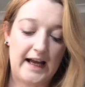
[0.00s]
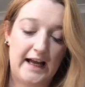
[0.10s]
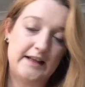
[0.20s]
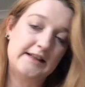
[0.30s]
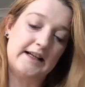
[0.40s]

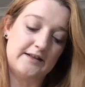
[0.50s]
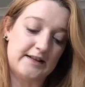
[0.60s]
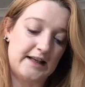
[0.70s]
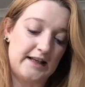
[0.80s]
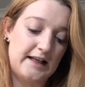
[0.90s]
and as I
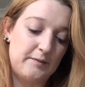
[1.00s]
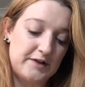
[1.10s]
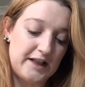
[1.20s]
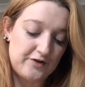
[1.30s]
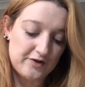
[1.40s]
said, it
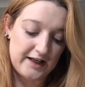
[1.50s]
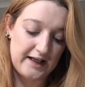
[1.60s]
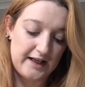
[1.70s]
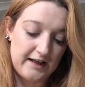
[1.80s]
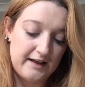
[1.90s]
was
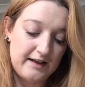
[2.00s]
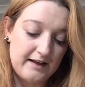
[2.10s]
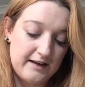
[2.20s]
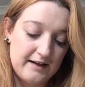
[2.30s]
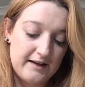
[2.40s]
literally
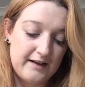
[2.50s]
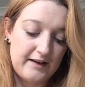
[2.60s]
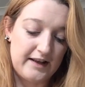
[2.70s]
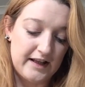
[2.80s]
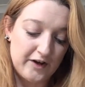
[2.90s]

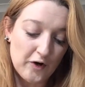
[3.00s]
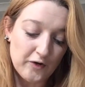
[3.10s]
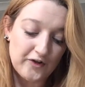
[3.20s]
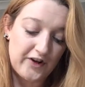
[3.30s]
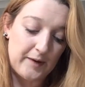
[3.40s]
the
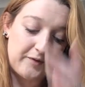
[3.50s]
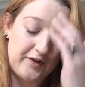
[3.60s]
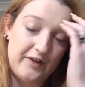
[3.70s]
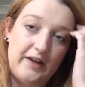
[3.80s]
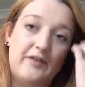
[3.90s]
concept
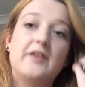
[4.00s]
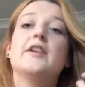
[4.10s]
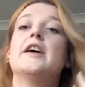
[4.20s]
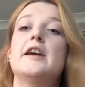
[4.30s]
of even